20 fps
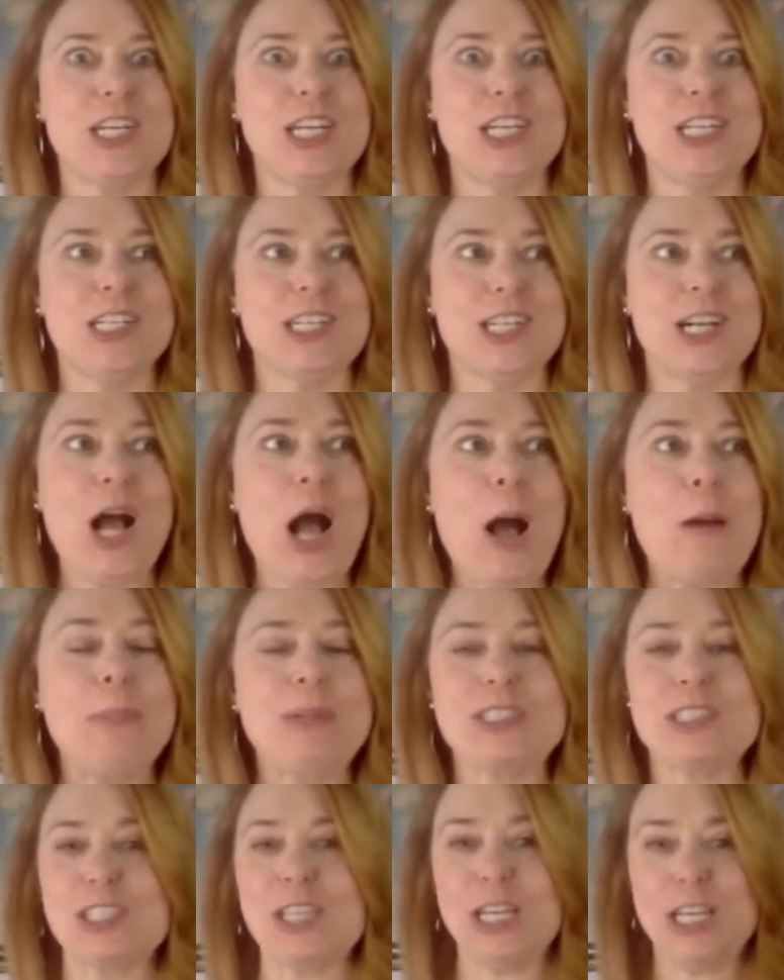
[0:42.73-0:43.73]
in a cup.
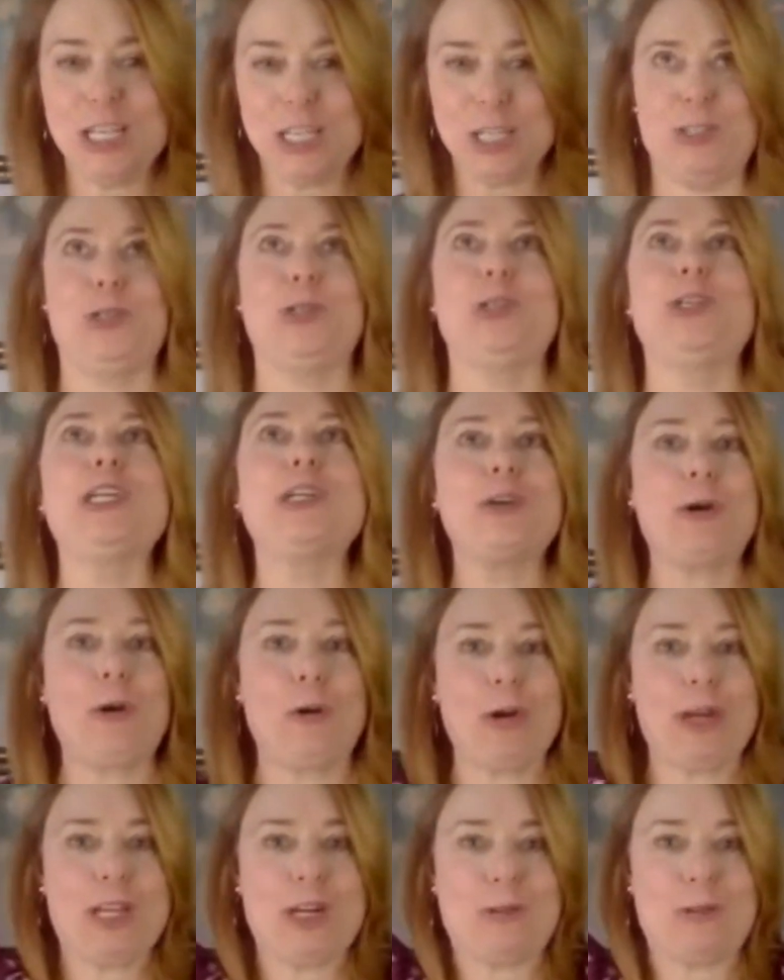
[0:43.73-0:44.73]
It's like a tree
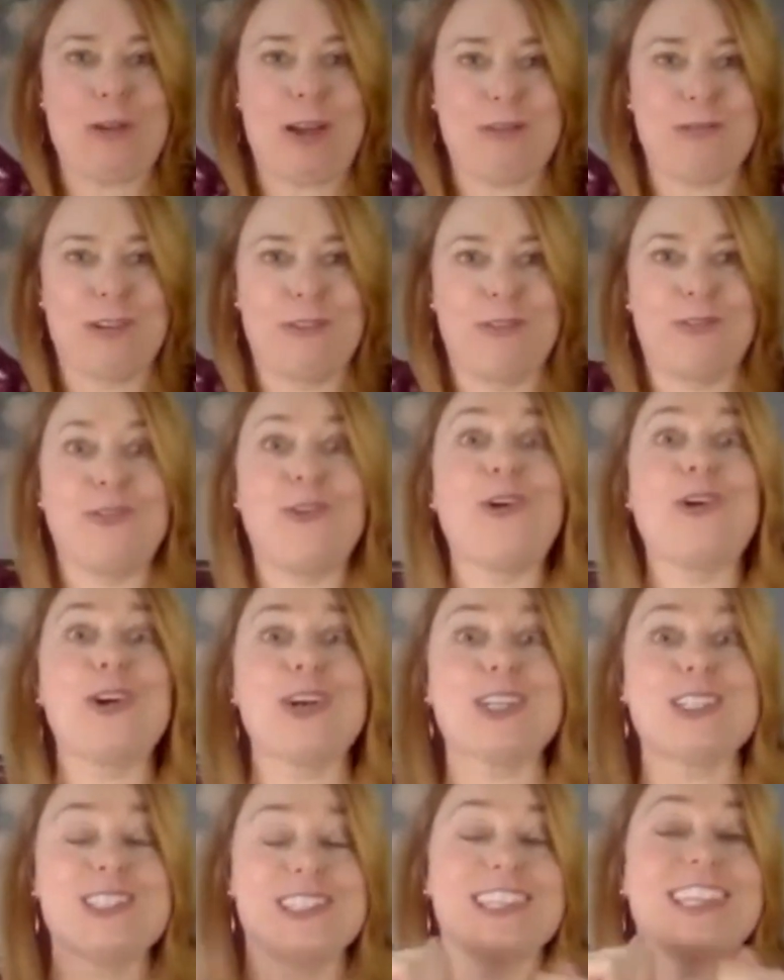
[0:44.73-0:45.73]
growing in a redwood
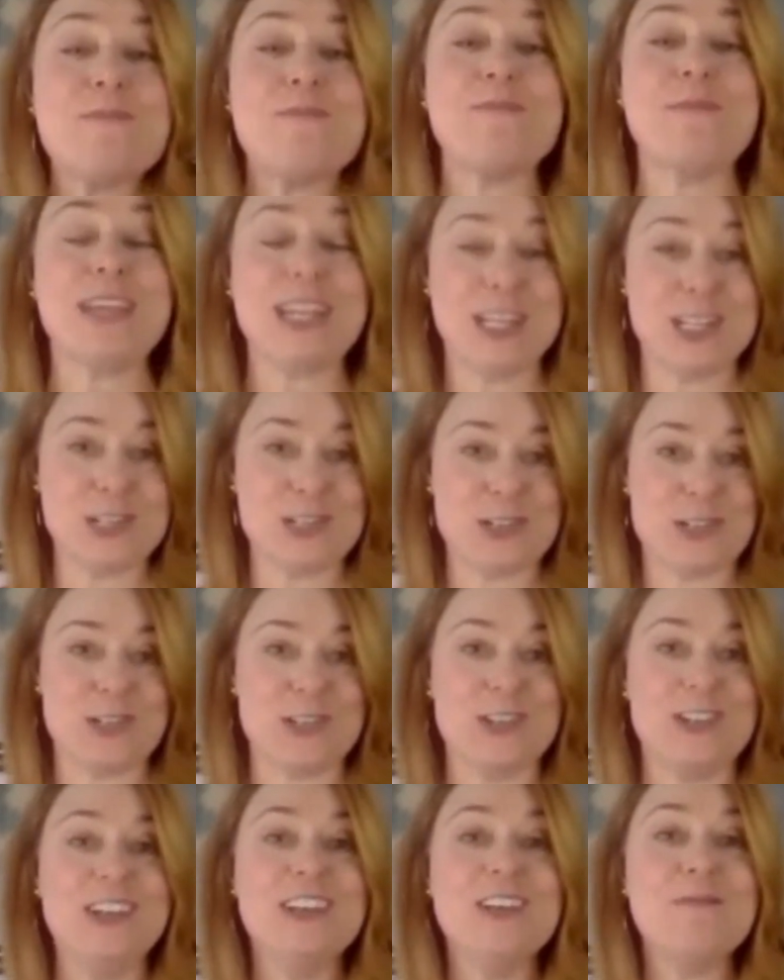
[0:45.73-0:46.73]
forest, a
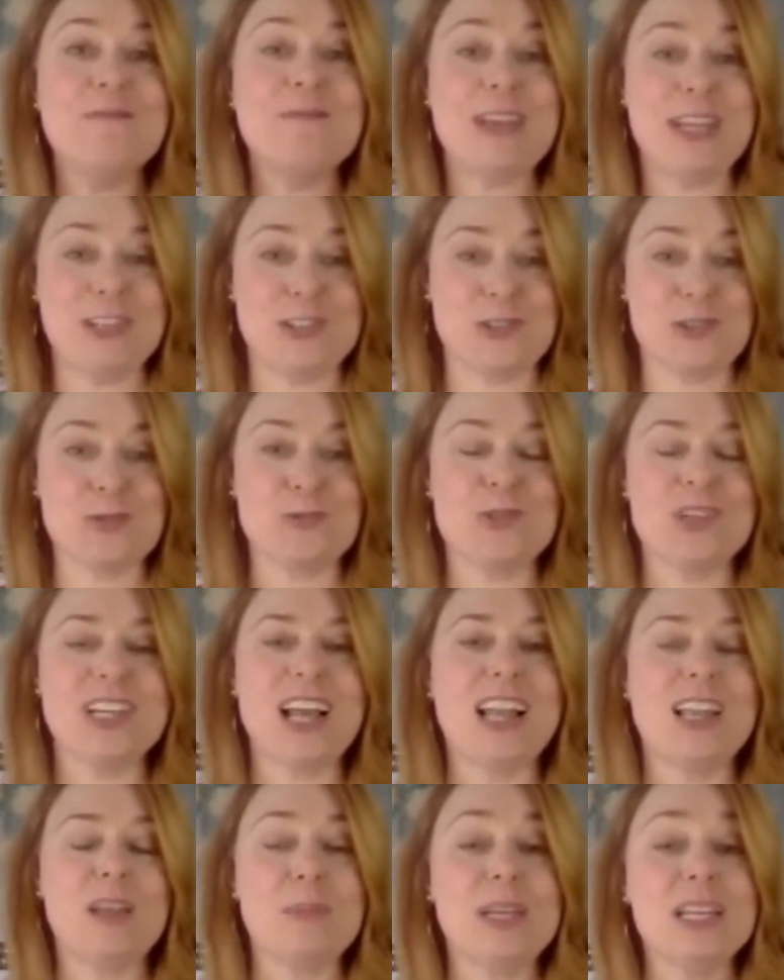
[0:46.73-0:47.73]
major wood
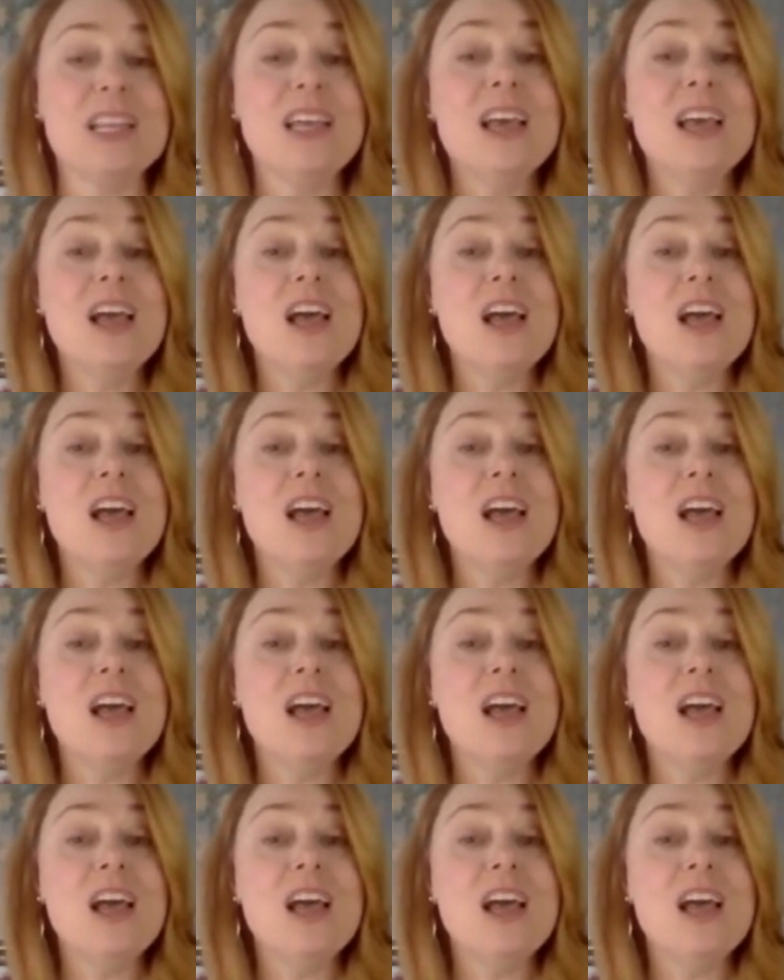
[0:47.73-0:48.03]
element.